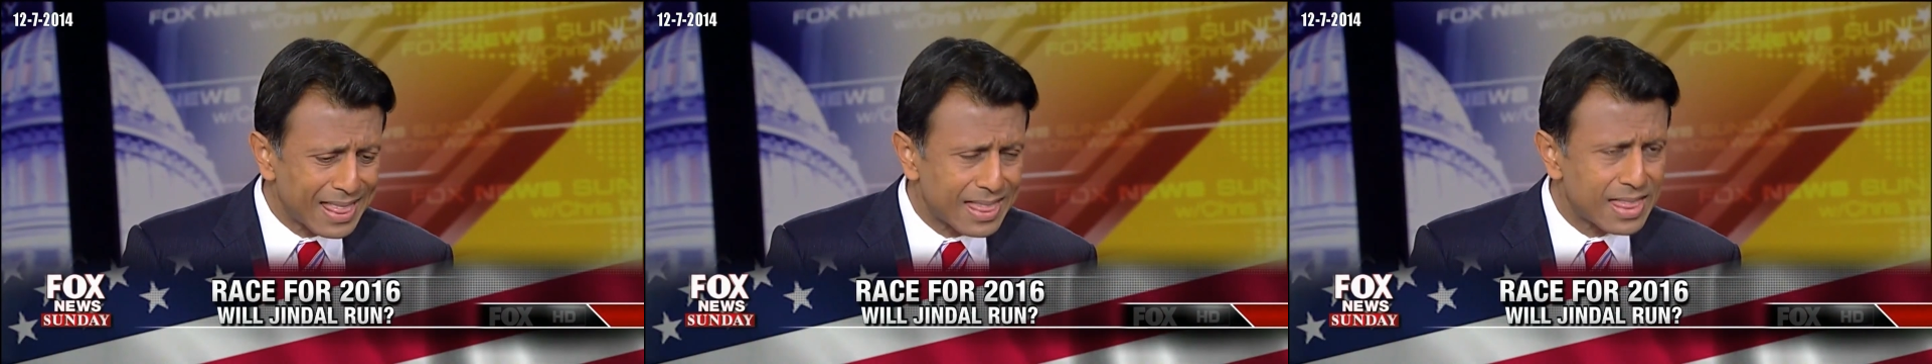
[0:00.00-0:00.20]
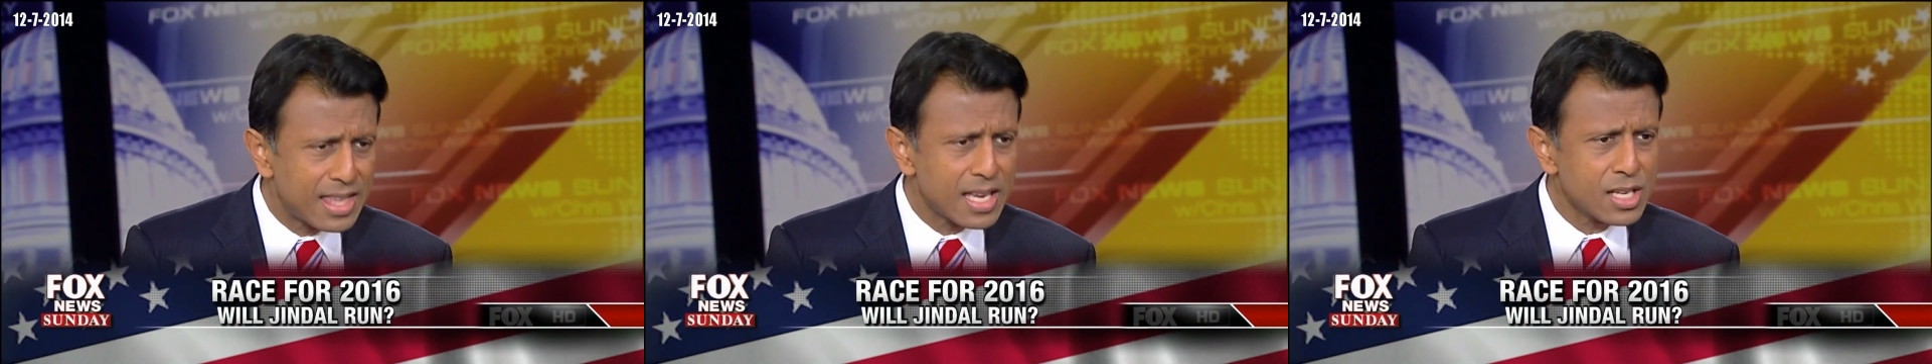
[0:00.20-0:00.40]

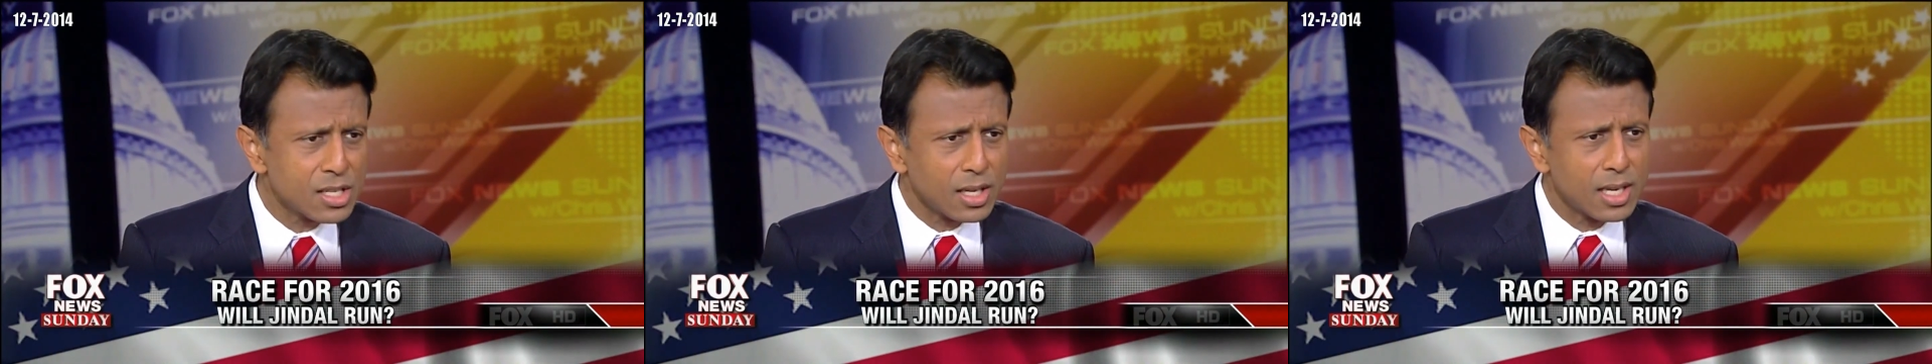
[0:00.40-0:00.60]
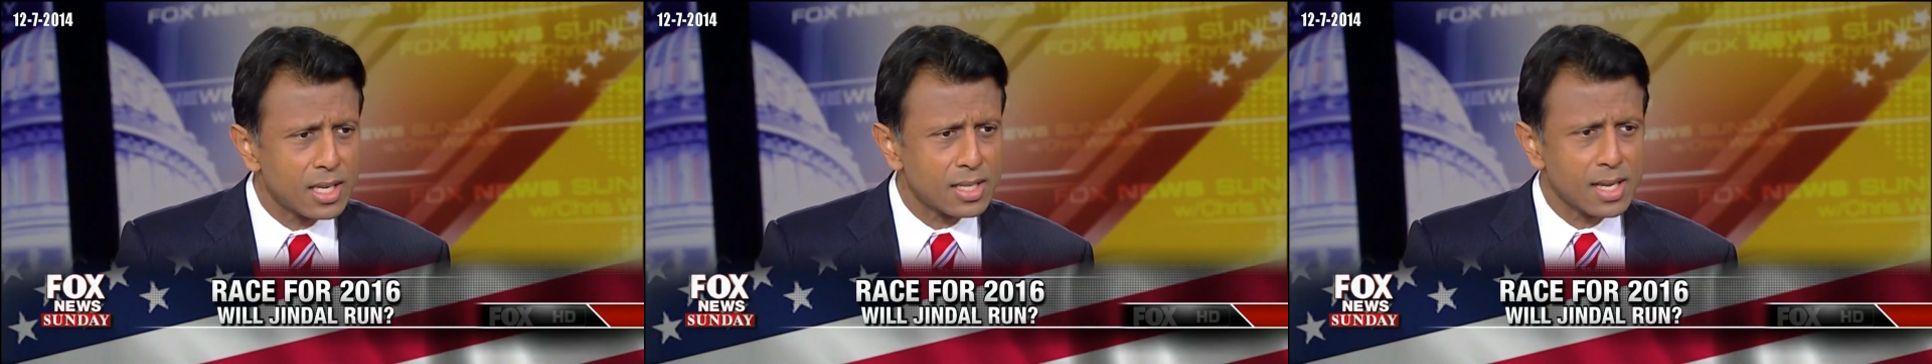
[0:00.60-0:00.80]
This
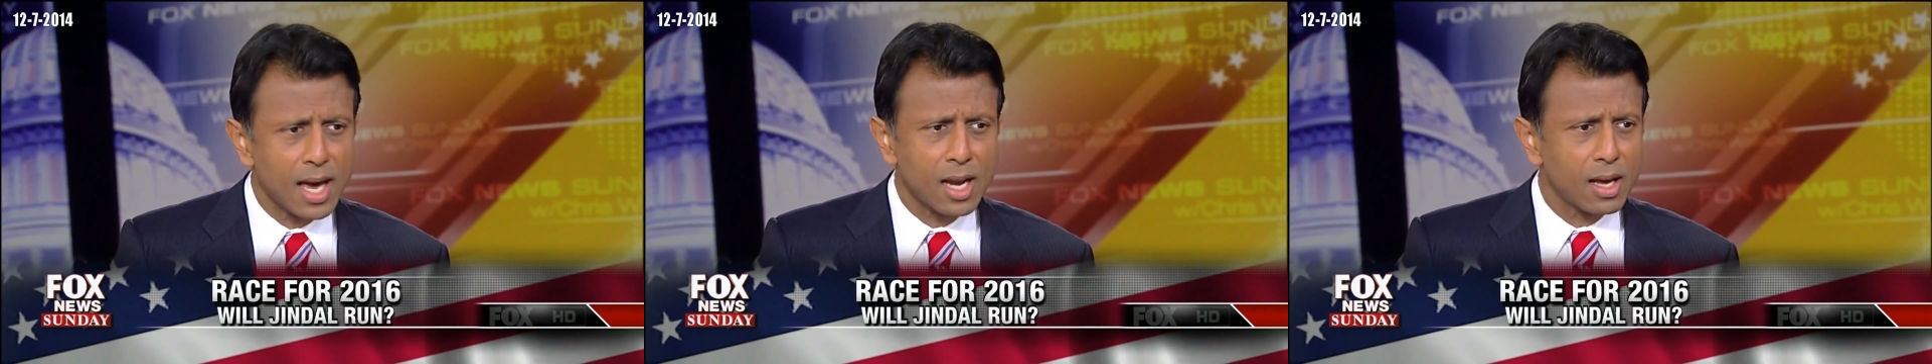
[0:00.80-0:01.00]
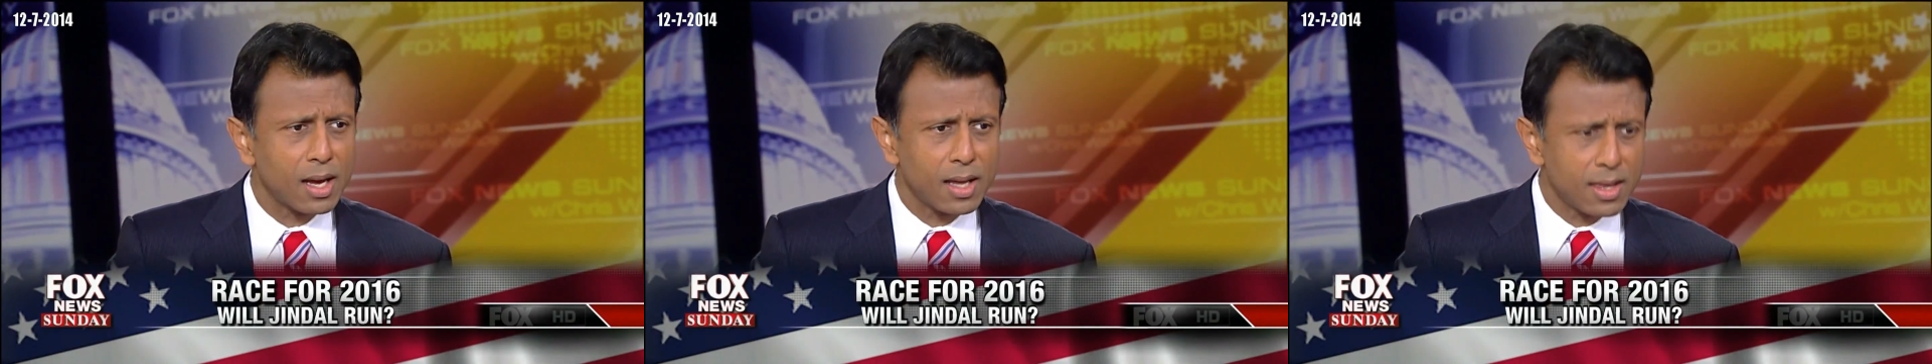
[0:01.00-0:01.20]
is
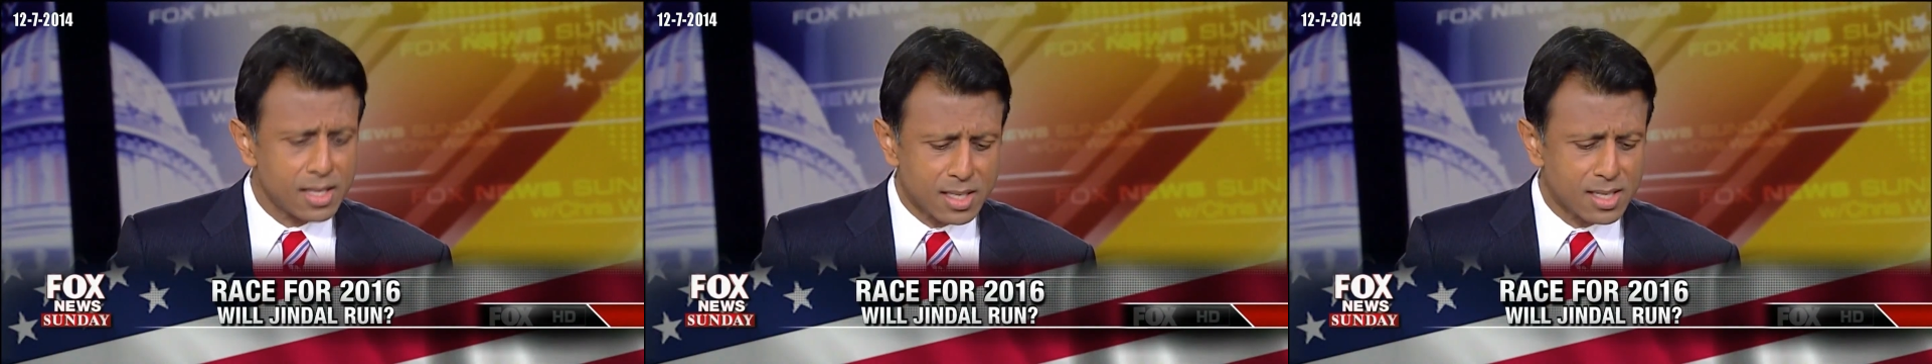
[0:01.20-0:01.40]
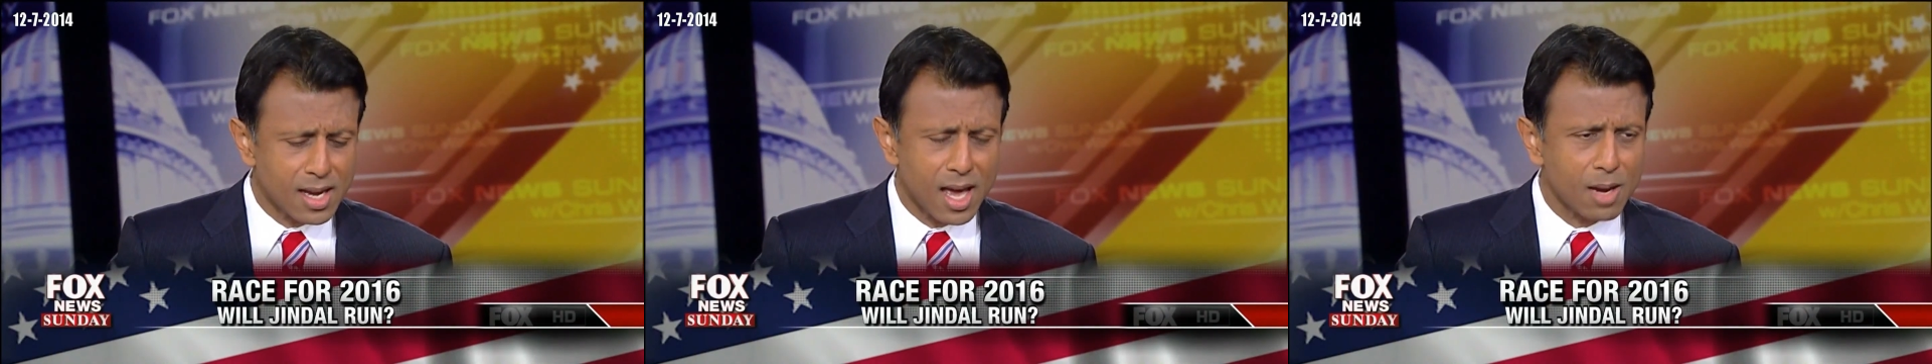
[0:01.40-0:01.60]

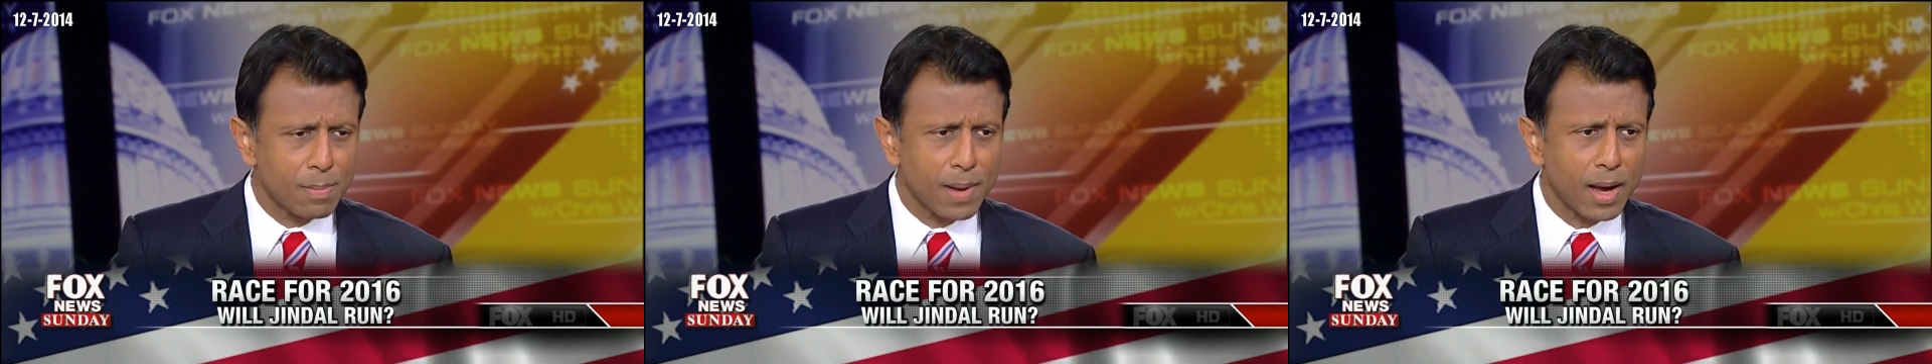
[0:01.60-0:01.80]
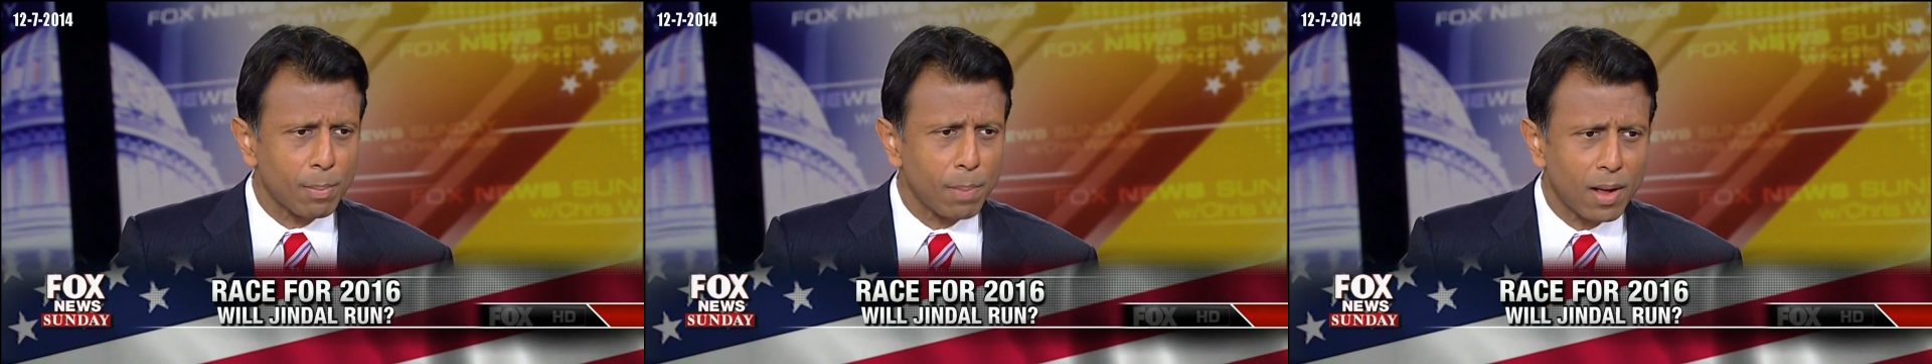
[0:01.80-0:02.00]
not about